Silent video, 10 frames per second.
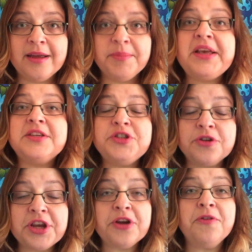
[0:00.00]
Because you're
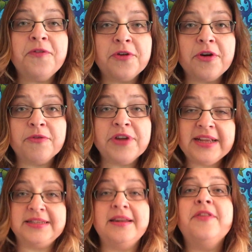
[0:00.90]
here for a
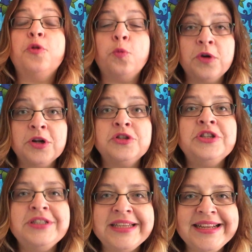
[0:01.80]
reason, and the world
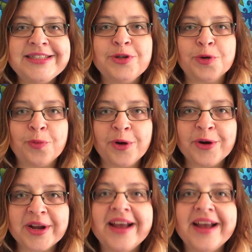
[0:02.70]
needs your work,